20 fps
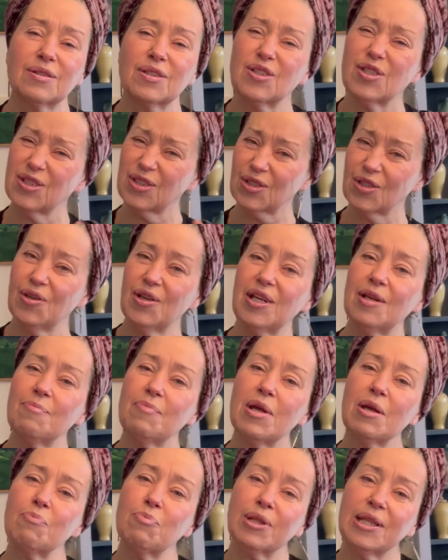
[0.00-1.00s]
just going to
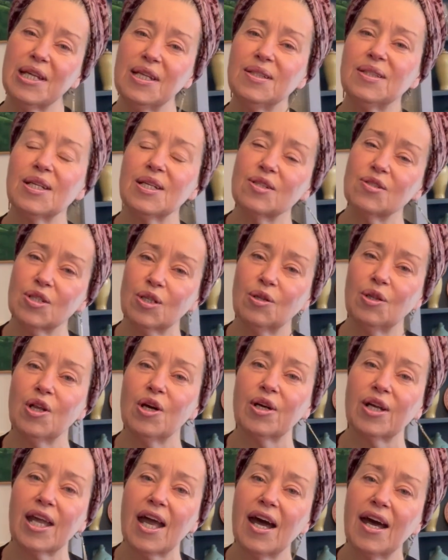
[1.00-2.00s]
be pleasing to
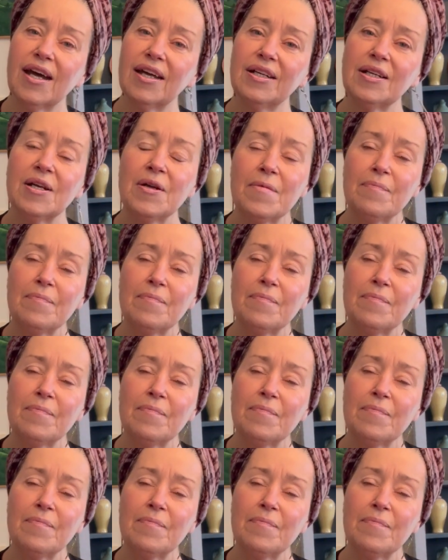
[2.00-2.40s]
look at.